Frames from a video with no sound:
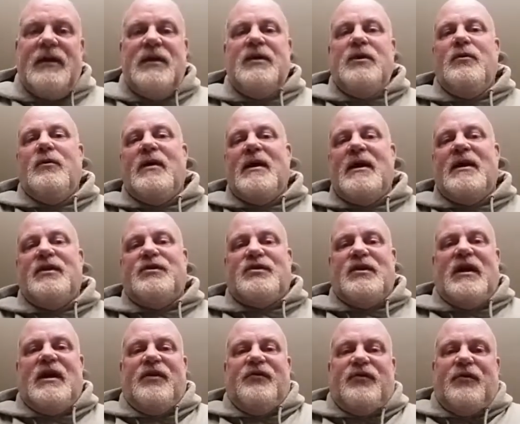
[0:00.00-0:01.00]
You had a
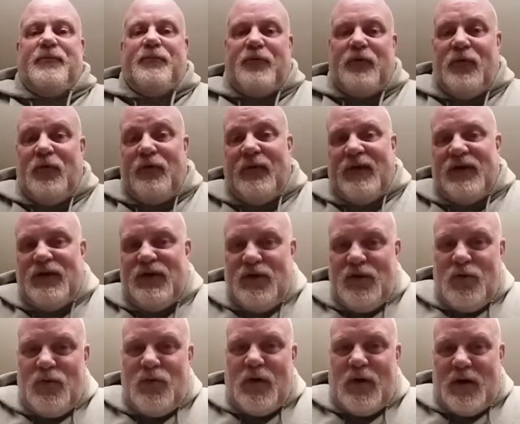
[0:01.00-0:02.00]
chance to prove that
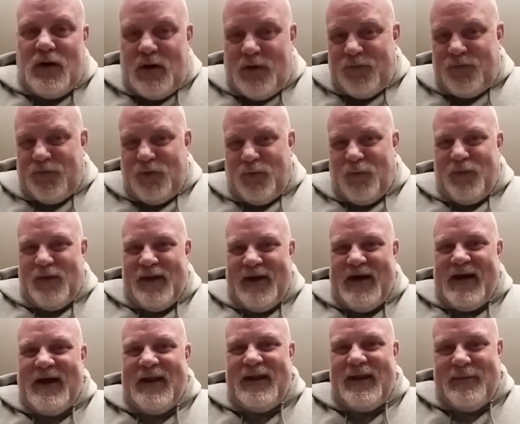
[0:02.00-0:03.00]
you also were
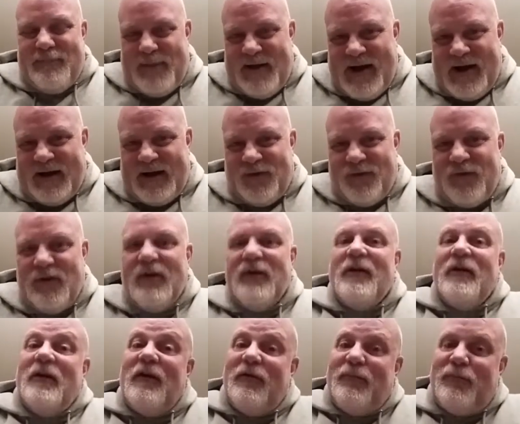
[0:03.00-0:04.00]
not in the pockets
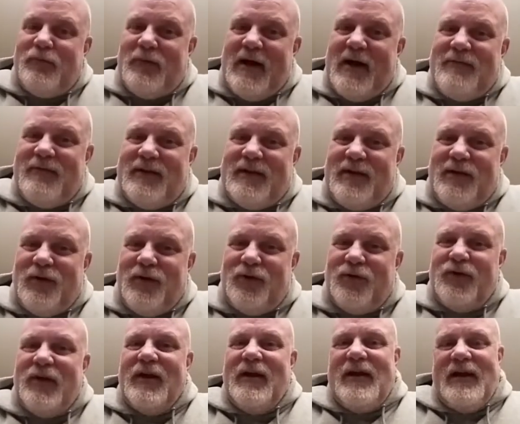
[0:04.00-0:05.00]
of
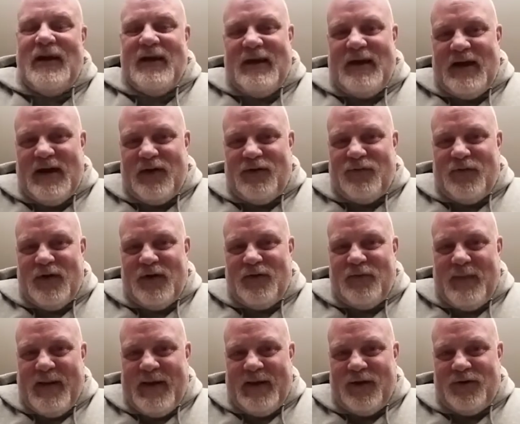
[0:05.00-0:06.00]
privateers and hedge
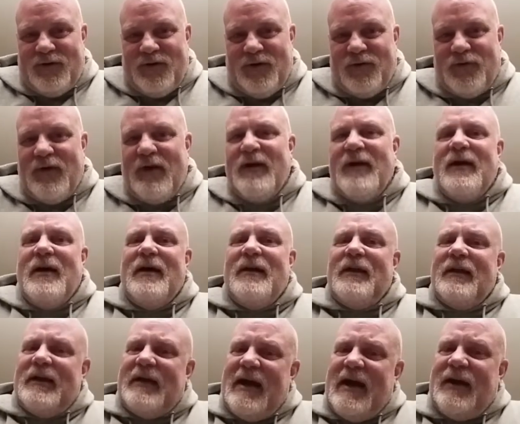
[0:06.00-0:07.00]
fund managers
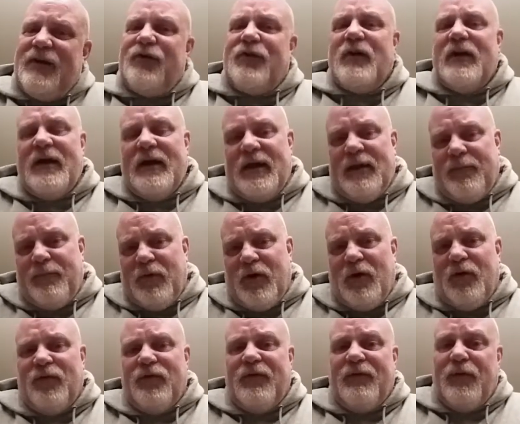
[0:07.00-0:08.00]
and the Gates and the
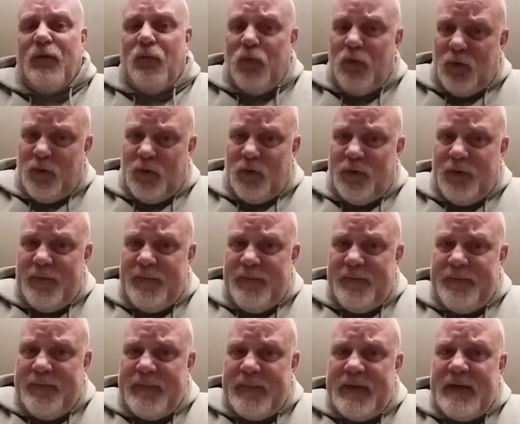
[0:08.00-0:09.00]
Broads of the world.
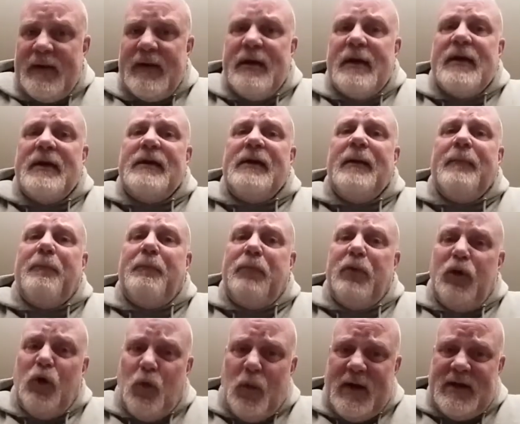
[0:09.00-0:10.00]
You
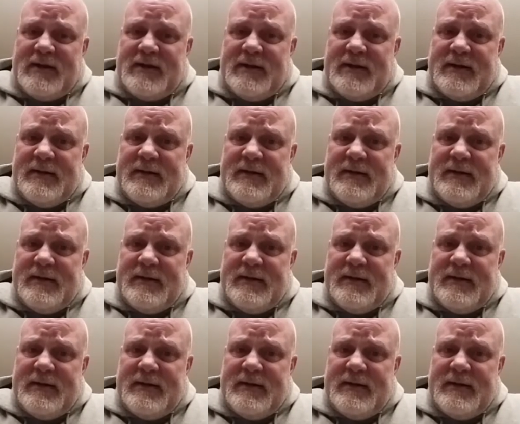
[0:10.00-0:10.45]
blew it.